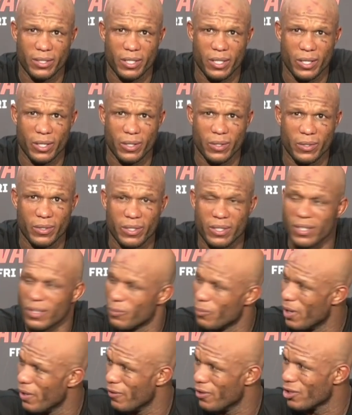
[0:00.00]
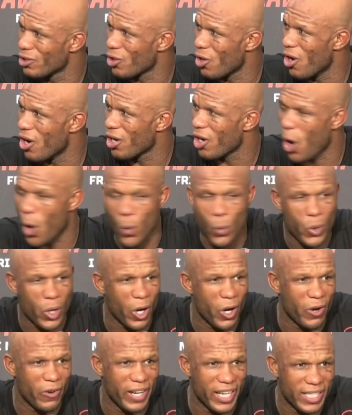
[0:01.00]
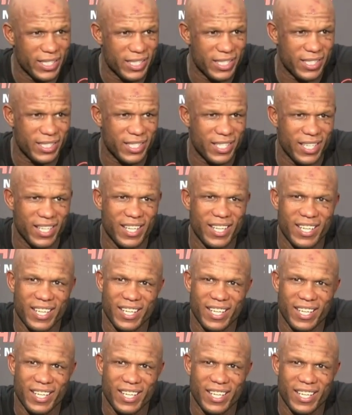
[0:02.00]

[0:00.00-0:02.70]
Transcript: So wherever Scott Coker is,